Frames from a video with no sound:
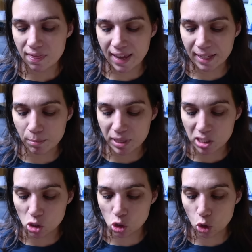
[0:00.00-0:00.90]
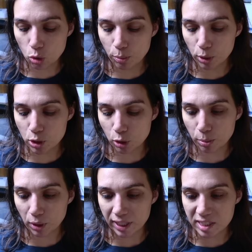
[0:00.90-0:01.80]
they can be super
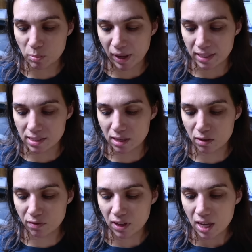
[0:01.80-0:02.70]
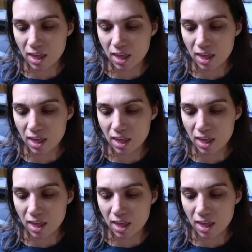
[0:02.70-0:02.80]
duper expensive.